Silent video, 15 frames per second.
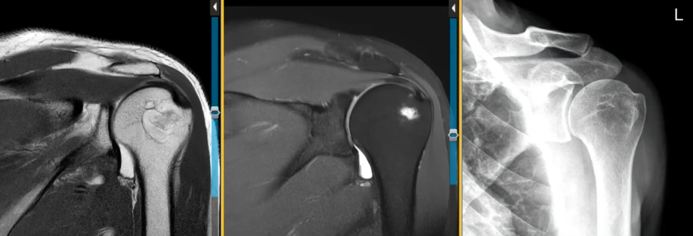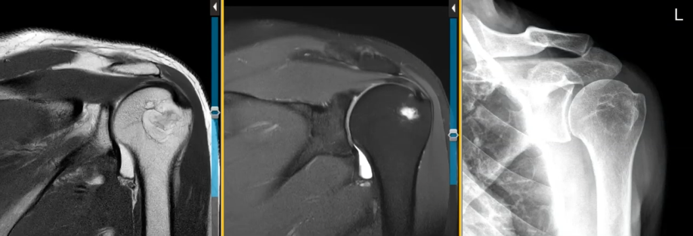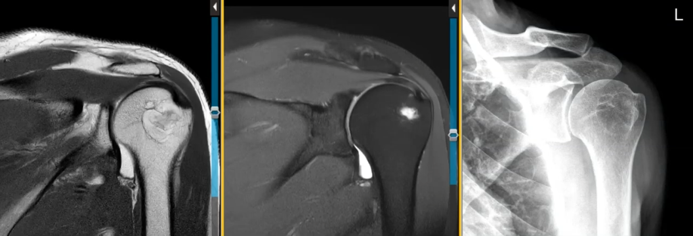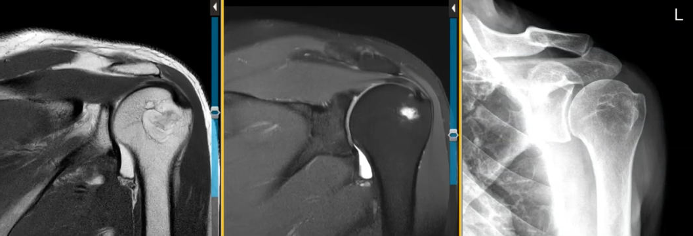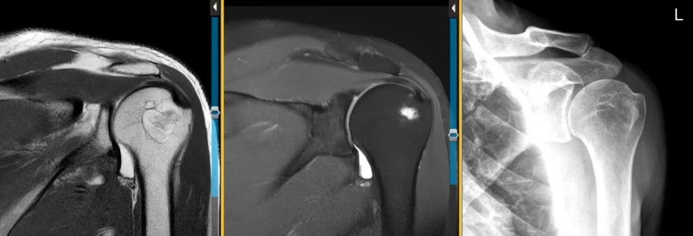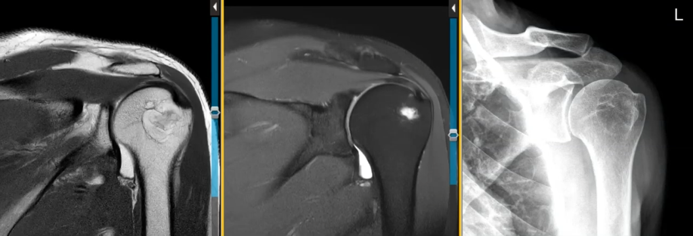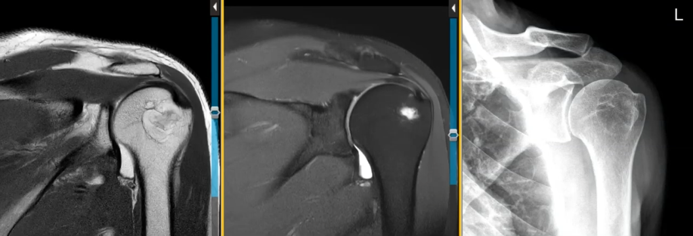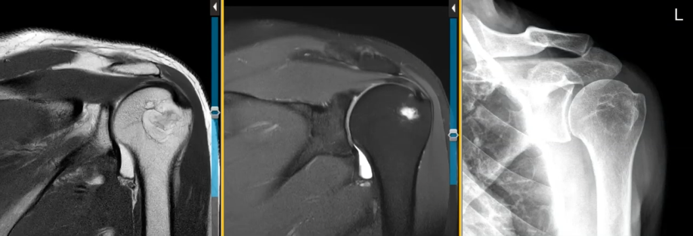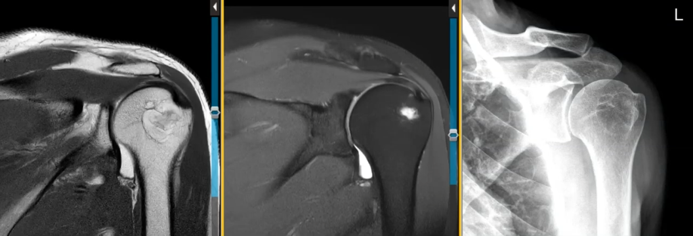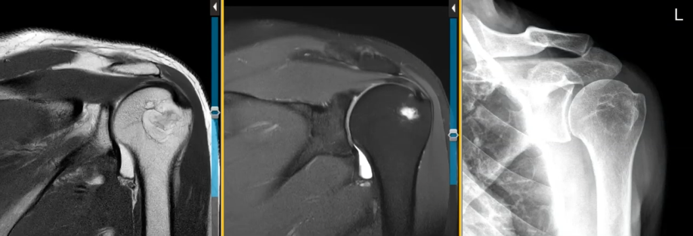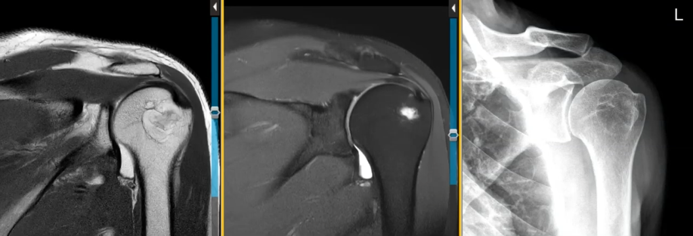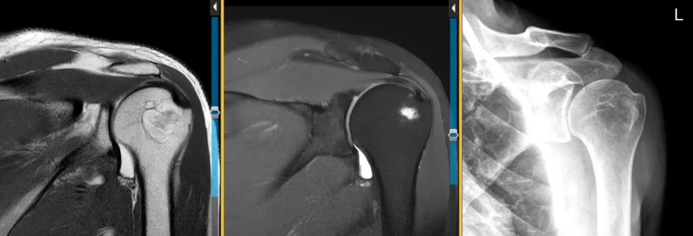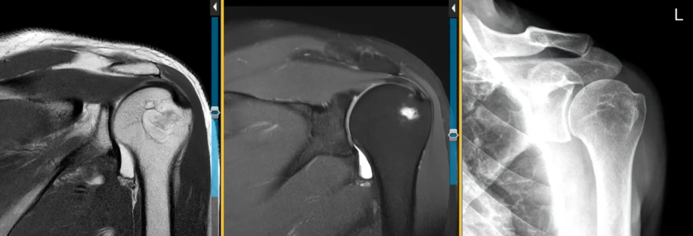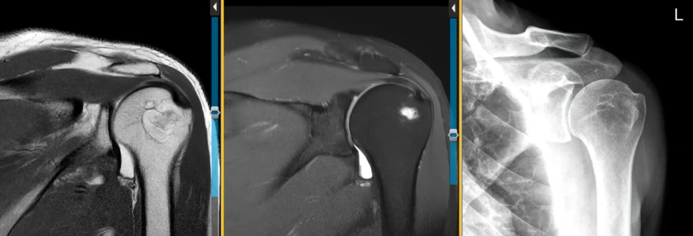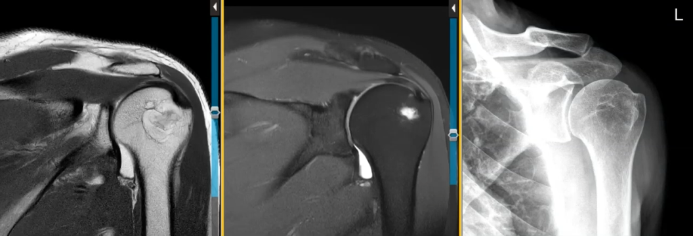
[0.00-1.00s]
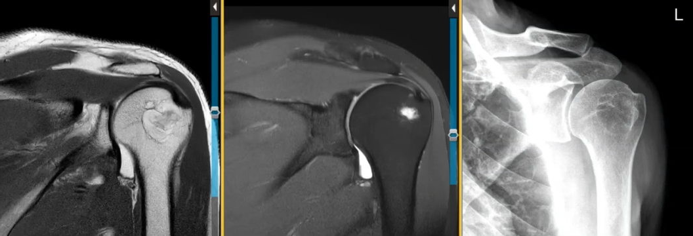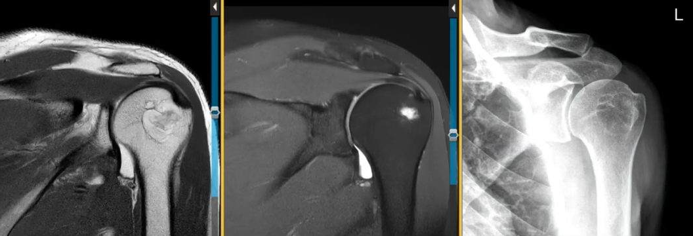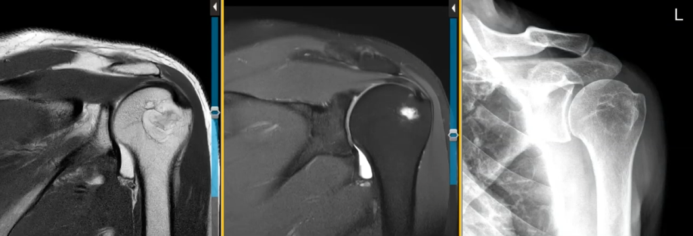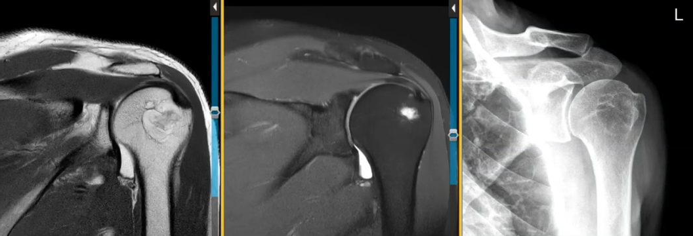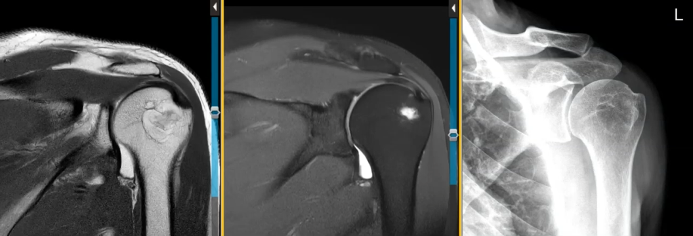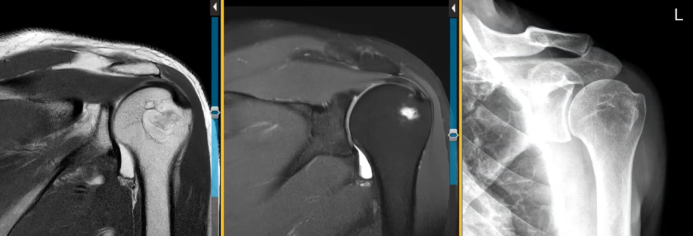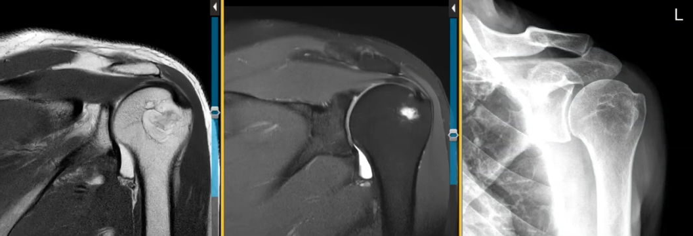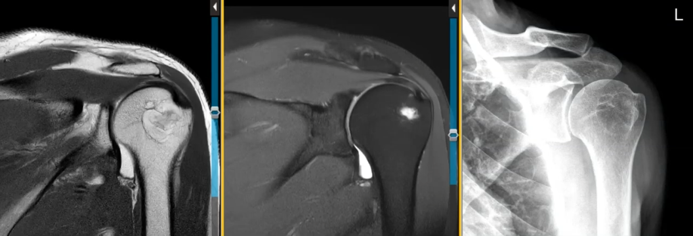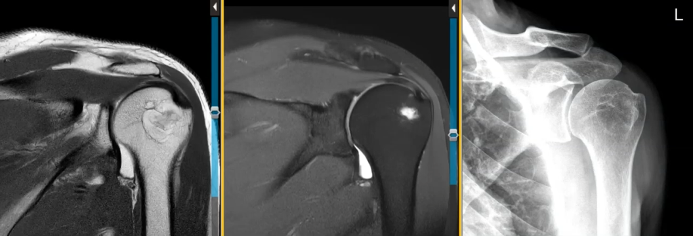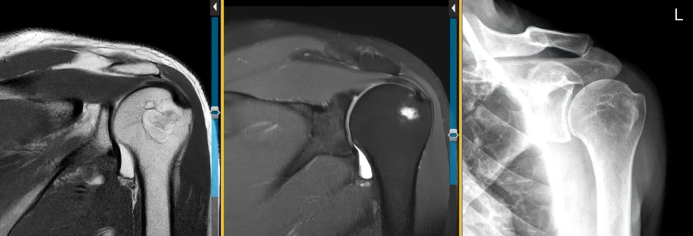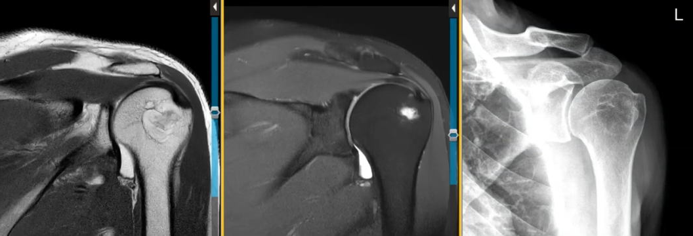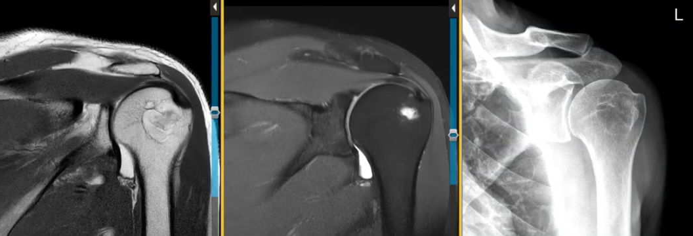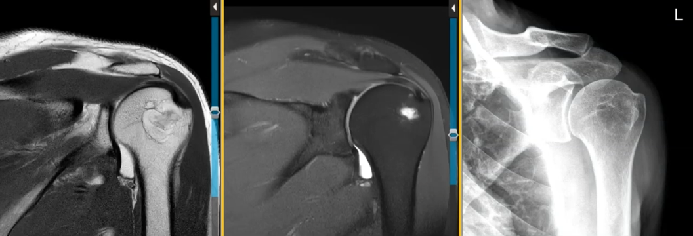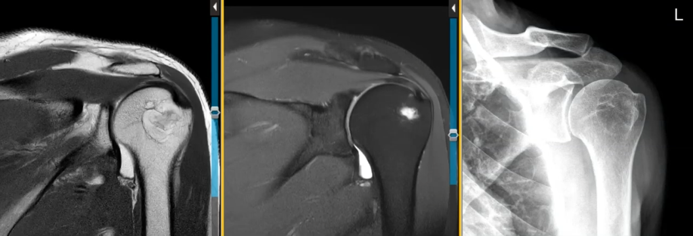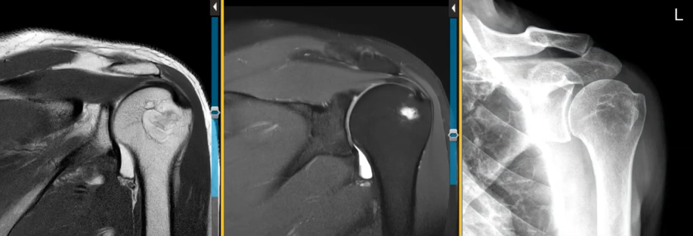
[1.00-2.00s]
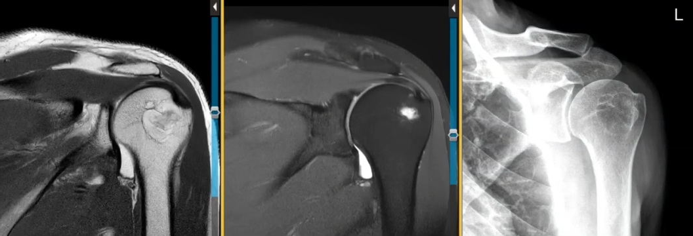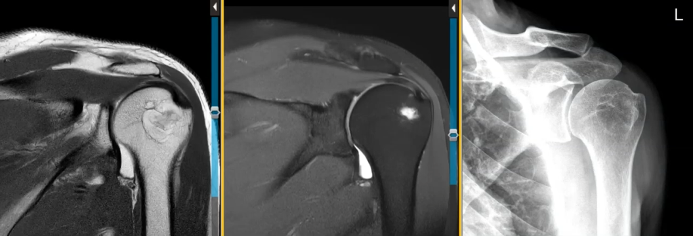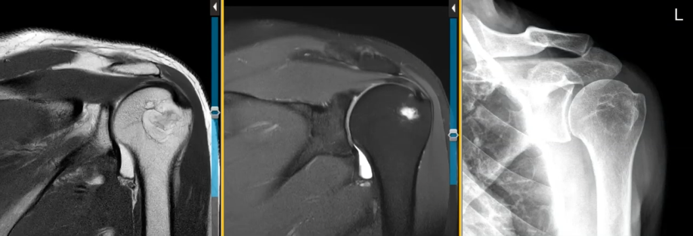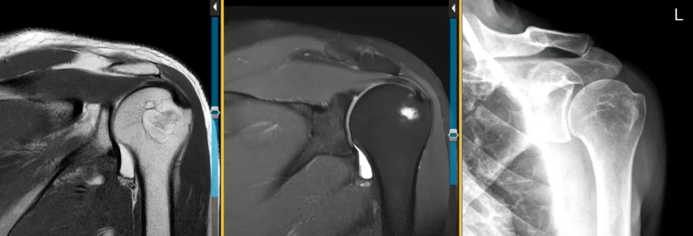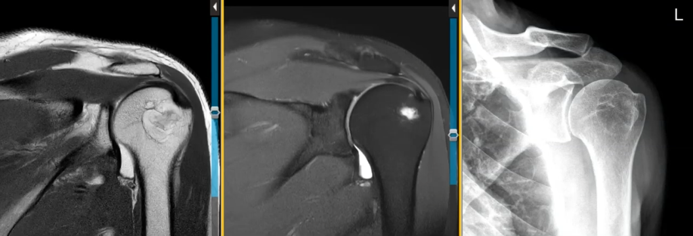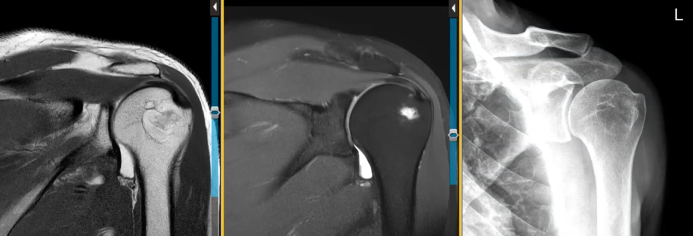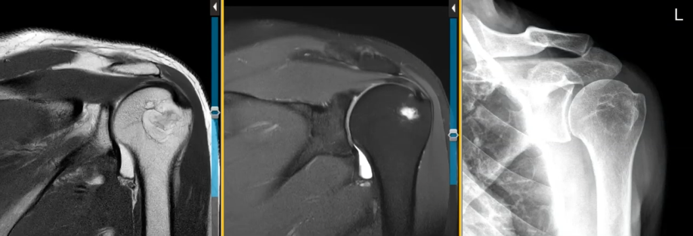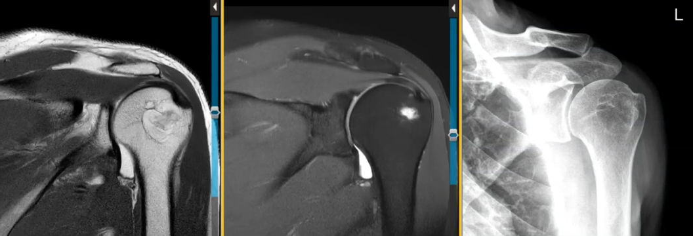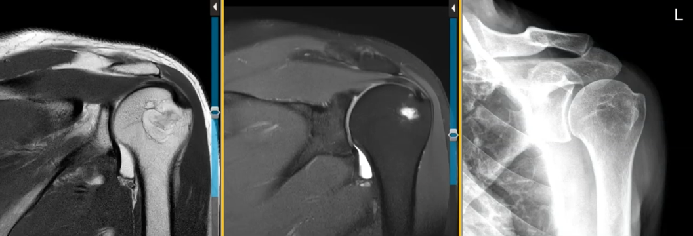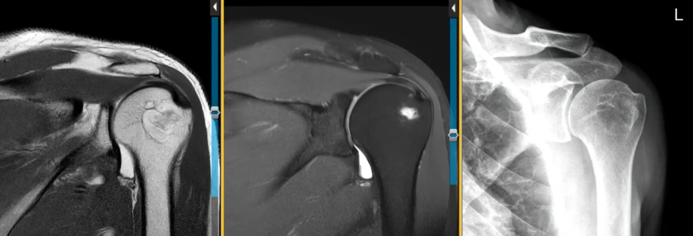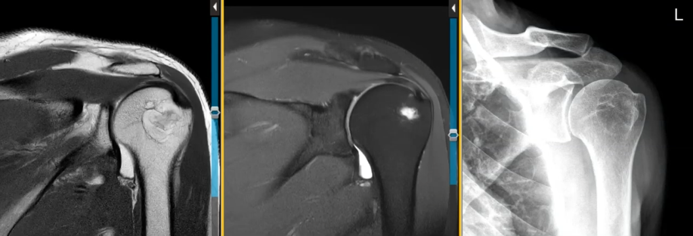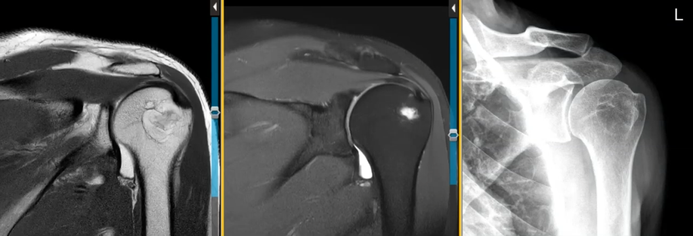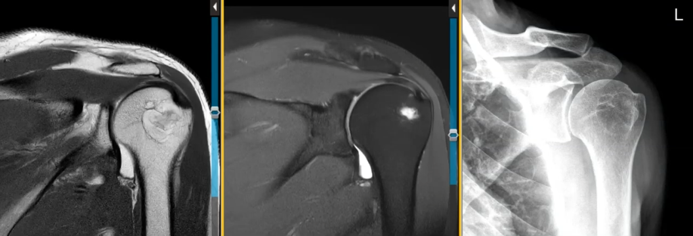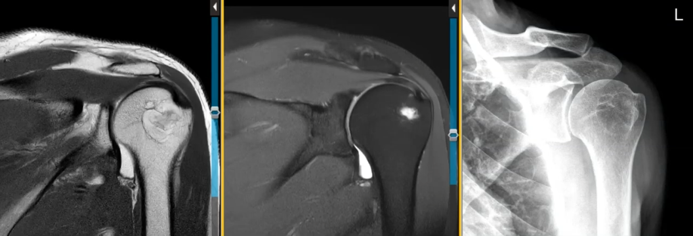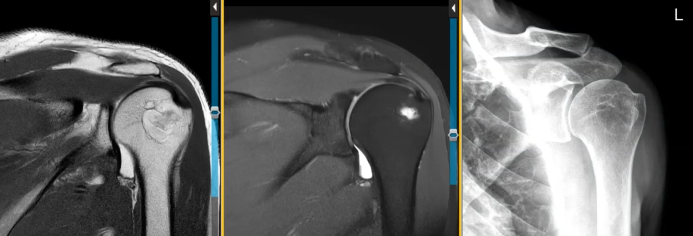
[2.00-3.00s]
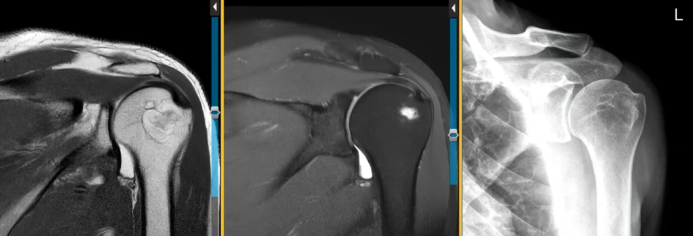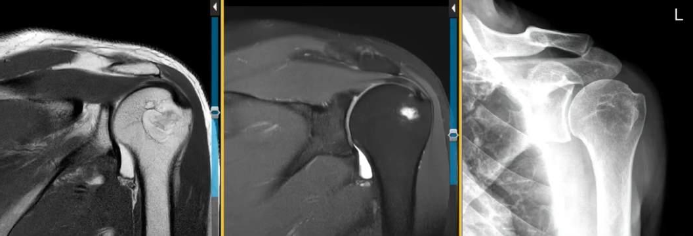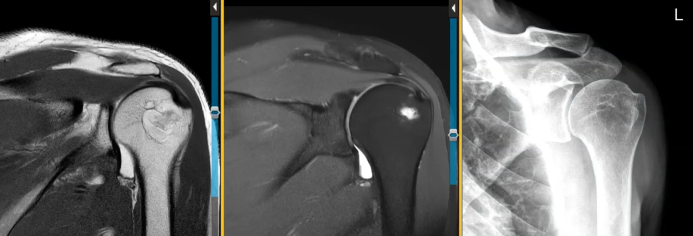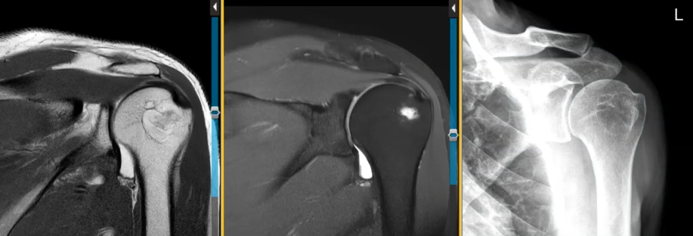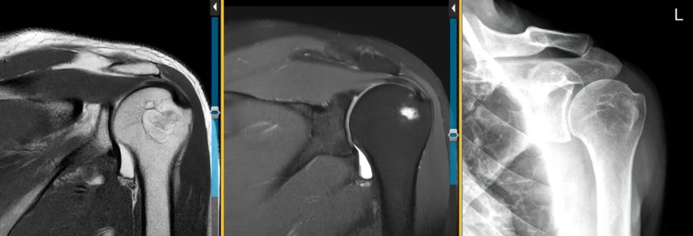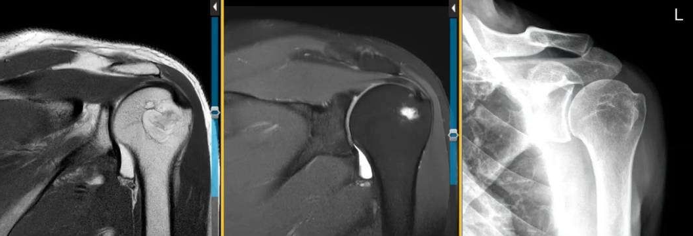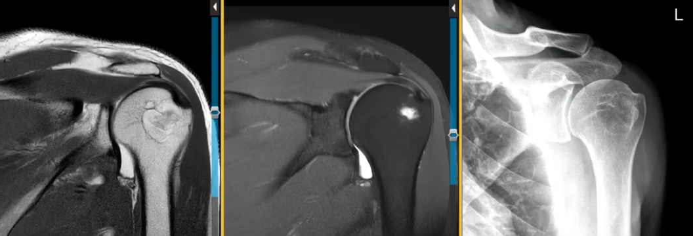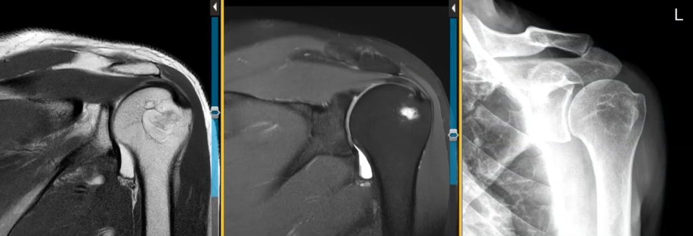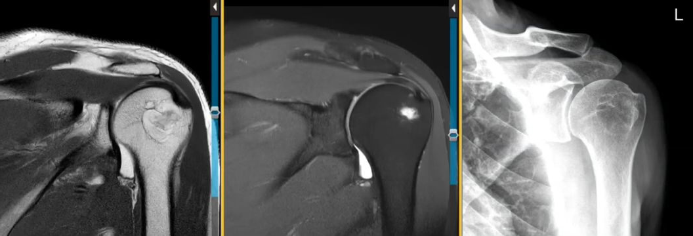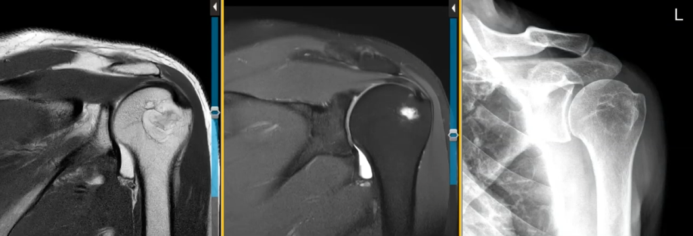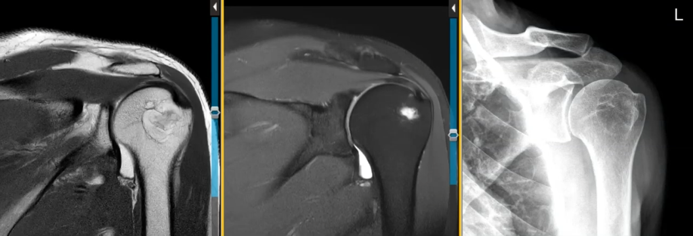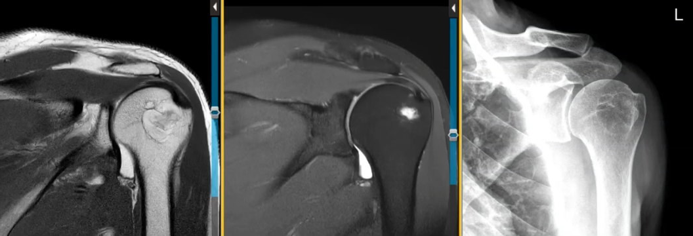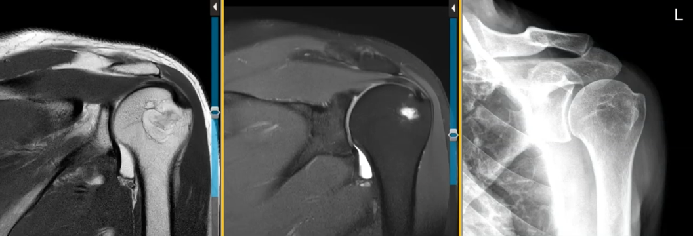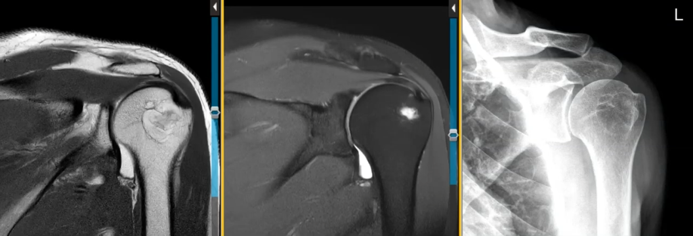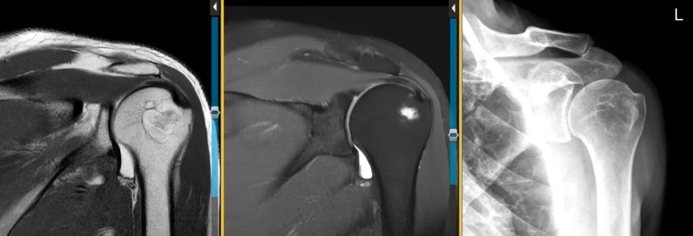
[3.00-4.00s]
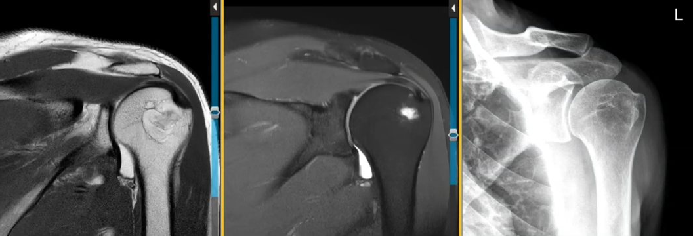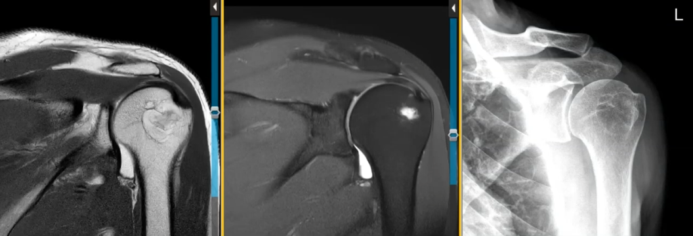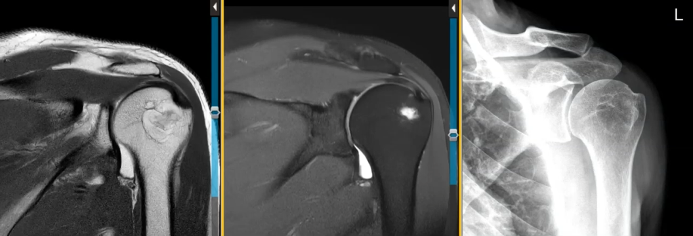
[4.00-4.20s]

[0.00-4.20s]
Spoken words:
(no speaker visible)